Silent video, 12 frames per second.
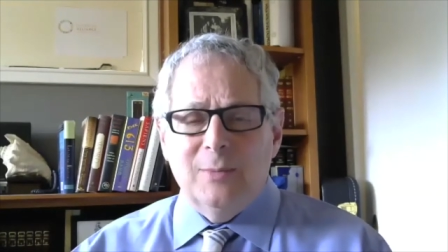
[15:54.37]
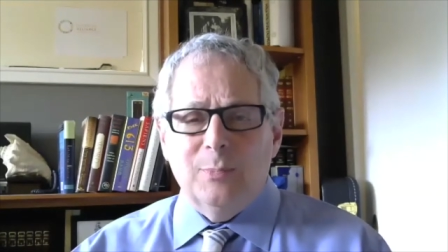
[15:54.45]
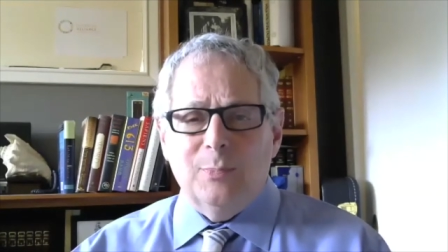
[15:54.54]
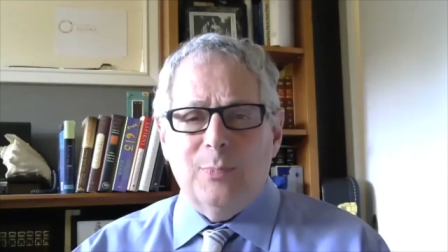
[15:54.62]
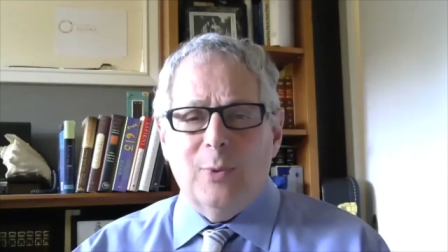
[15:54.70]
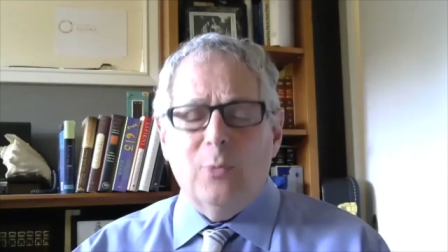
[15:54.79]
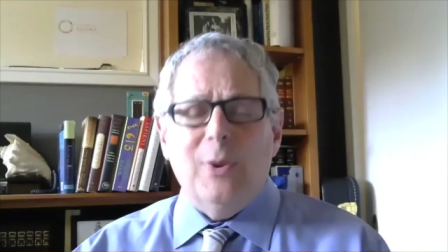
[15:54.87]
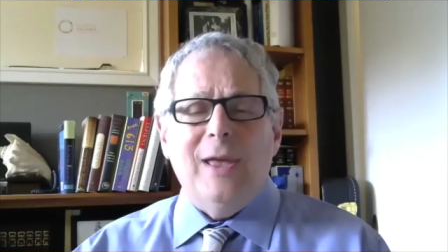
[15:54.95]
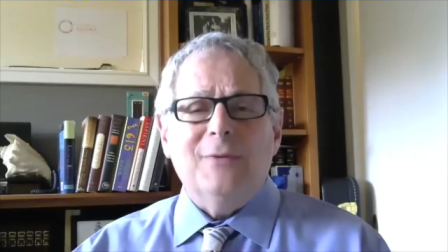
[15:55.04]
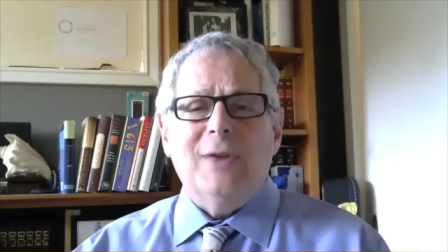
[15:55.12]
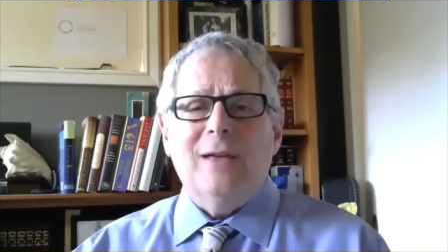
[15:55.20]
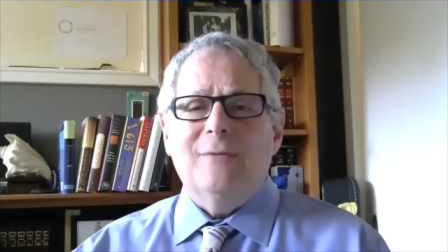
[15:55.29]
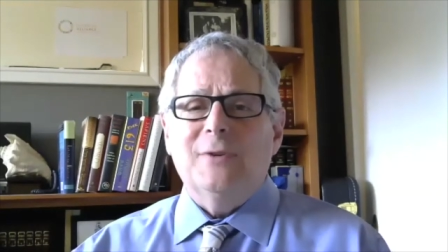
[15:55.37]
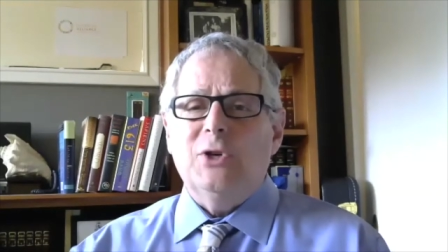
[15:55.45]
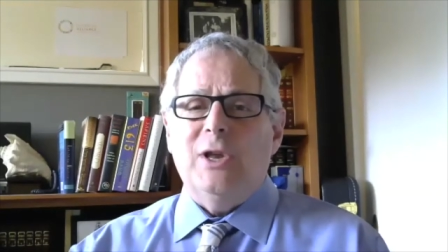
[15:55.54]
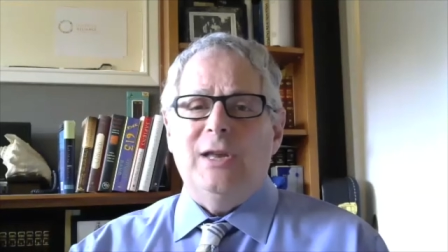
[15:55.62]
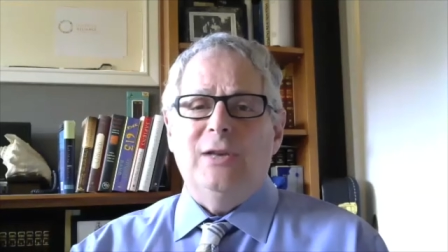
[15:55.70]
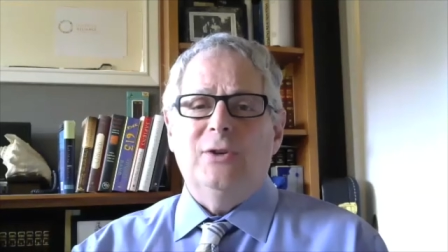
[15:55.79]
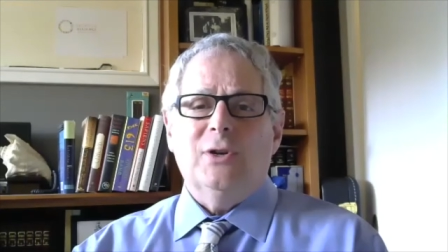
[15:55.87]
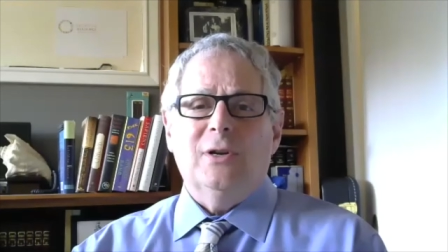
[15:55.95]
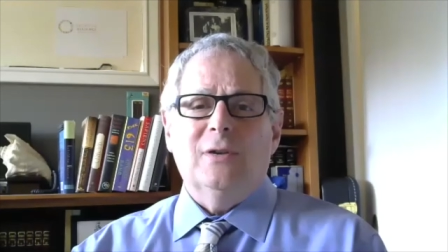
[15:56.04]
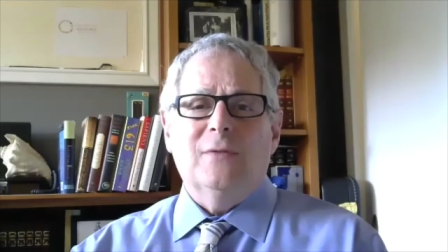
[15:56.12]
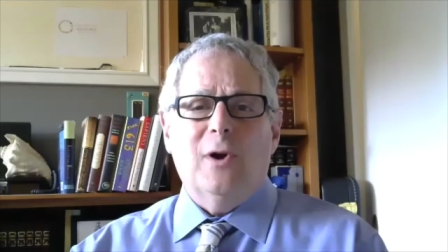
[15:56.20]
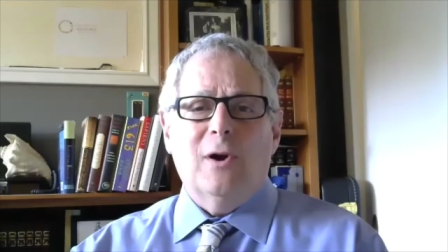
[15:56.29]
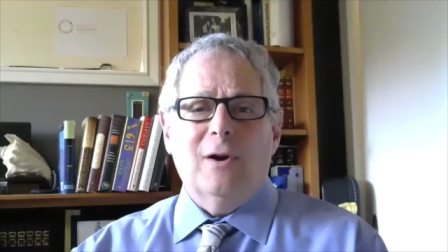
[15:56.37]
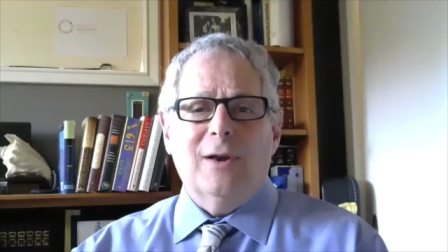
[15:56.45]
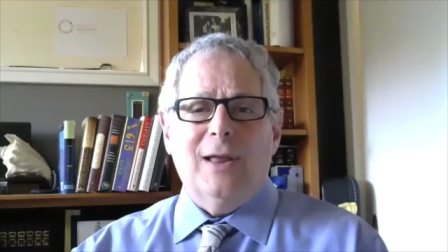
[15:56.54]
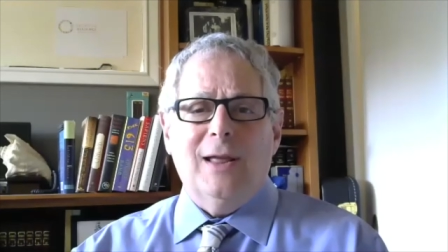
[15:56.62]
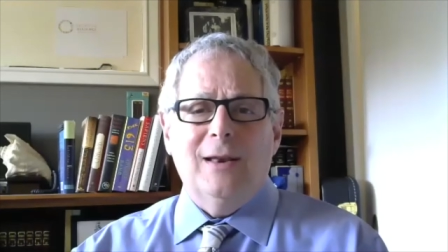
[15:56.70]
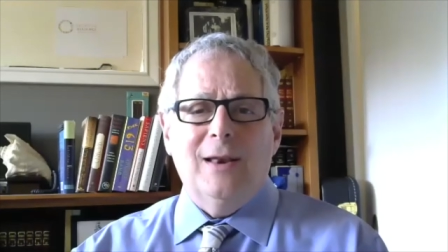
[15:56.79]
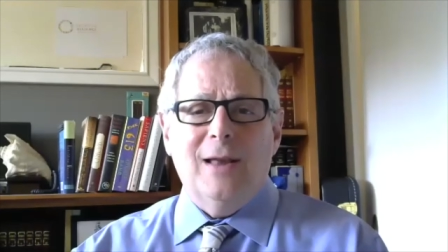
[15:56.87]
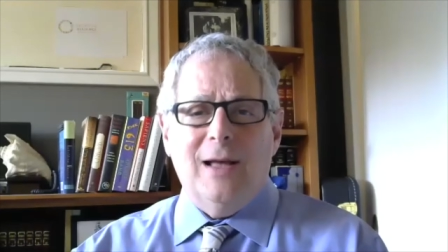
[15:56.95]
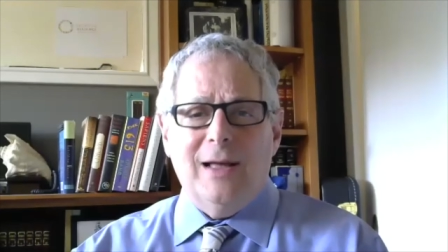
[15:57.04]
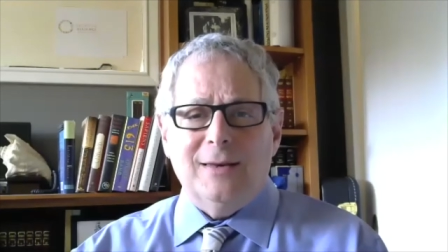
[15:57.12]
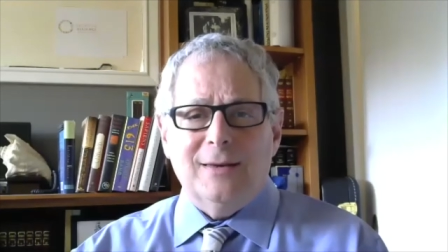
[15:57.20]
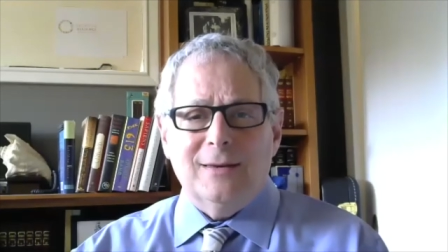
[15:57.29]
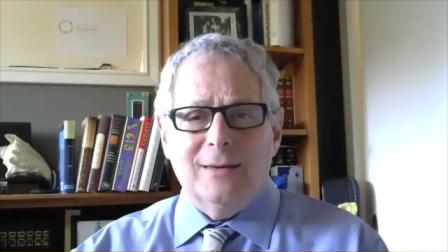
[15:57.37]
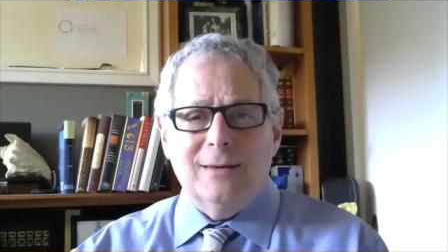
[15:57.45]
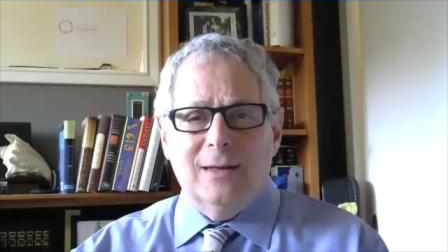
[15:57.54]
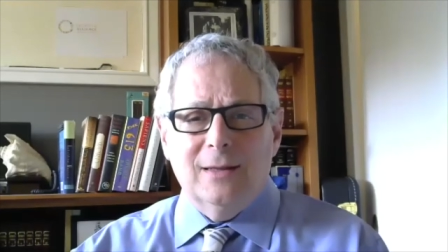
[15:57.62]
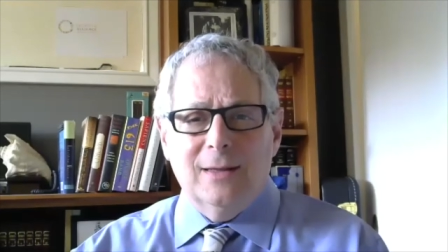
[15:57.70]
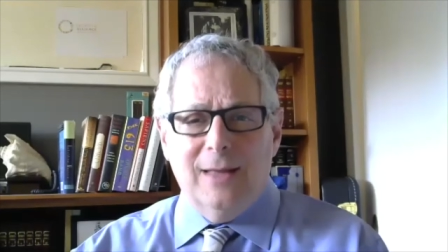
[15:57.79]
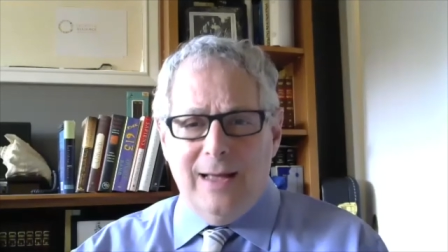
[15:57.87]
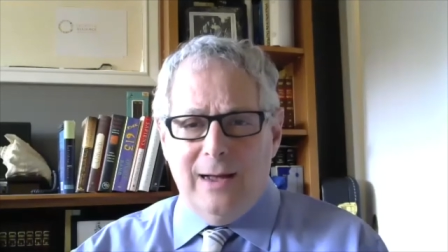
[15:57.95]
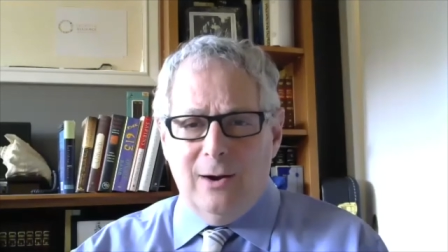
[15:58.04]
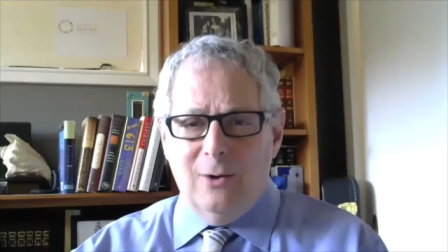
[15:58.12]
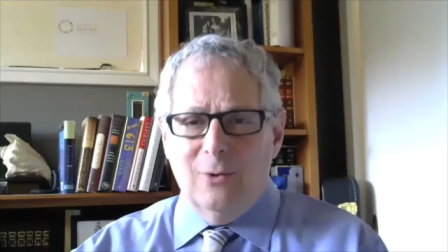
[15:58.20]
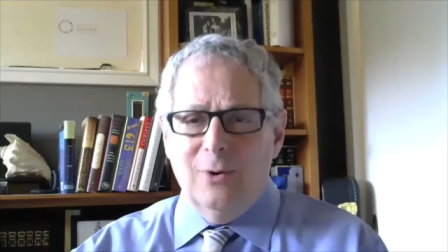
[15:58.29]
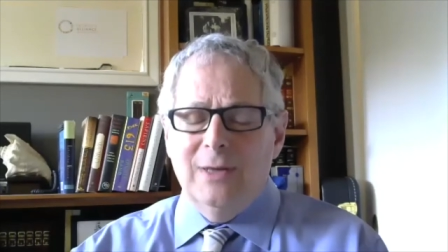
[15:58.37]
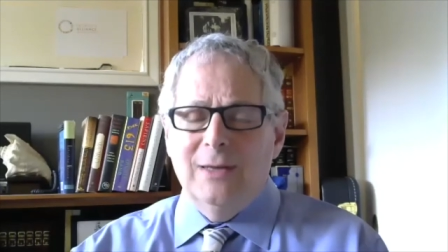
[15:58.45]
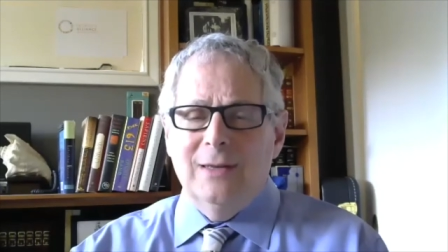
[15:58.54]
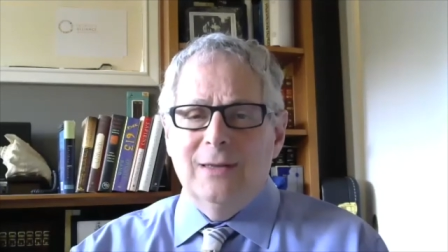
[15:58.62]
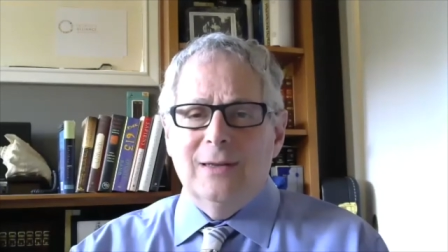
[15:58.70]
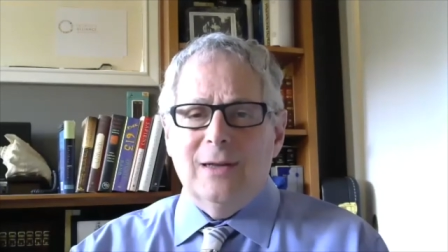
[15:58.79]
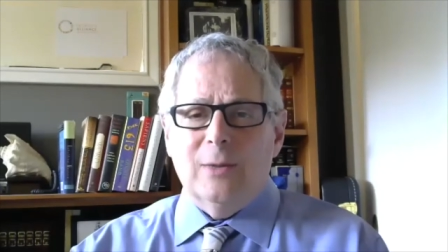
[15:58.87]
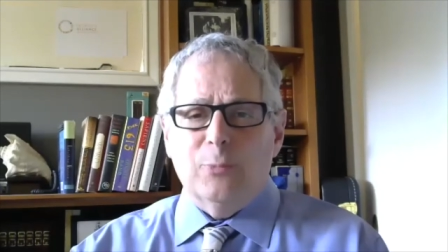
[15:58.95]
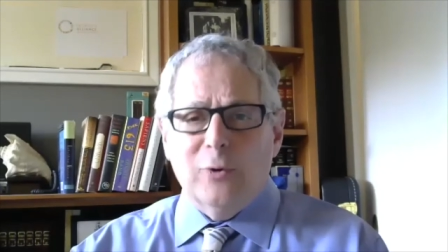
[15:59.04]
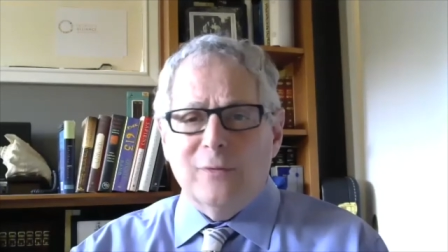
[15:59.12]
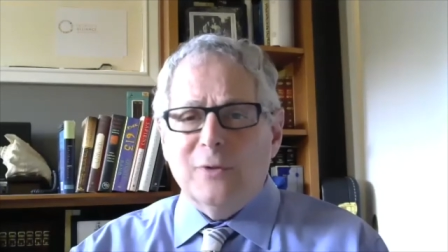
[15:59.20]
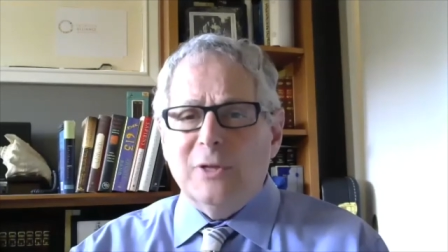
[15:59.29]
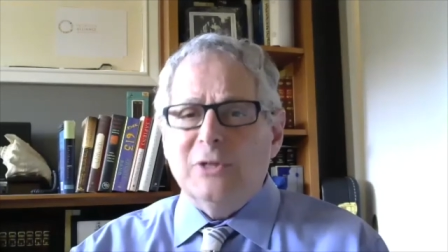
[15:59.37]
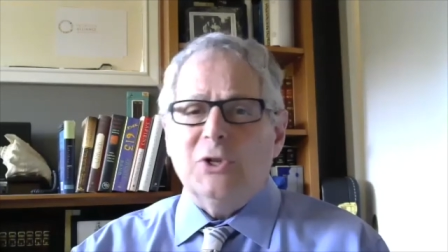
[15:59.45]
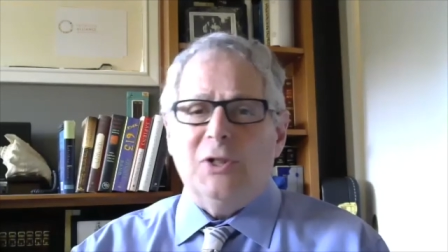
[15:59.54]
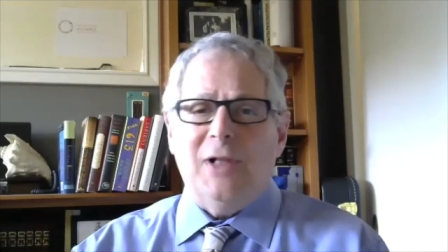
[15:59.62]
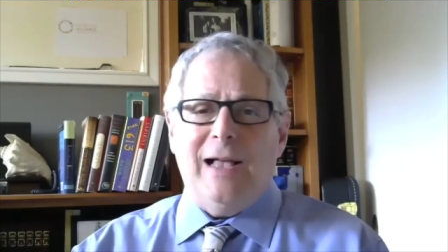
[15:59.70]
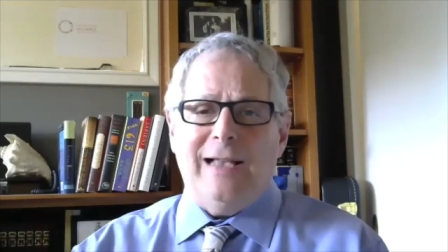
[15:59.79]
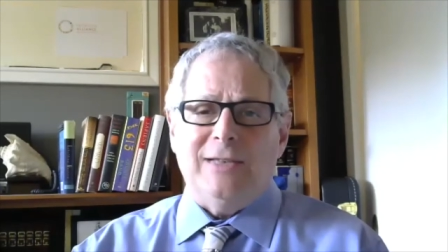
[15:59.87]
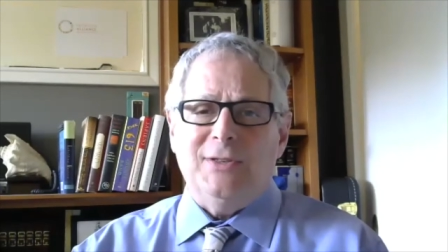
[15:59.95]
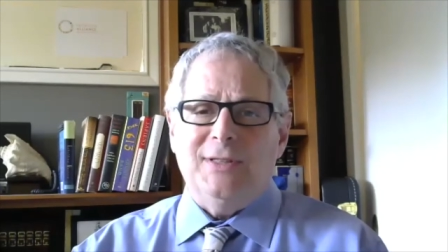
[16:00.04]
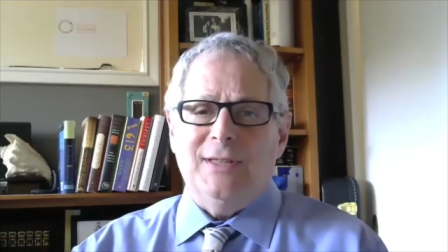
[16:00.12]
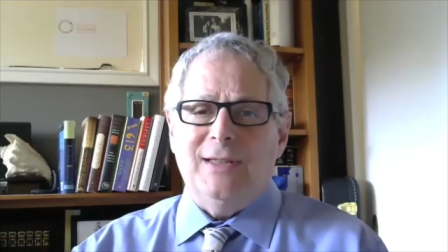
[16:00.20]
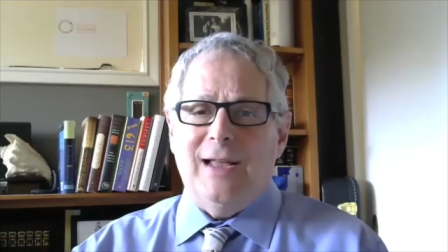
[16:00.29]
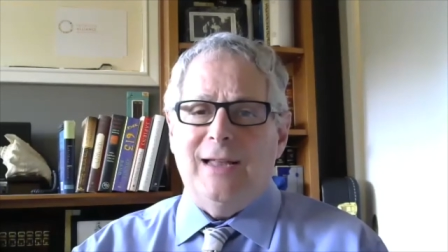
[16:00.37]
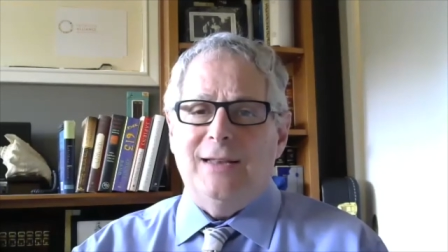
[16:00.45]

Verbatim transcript: But we have to have a change of heart and not allow a privileged class in the United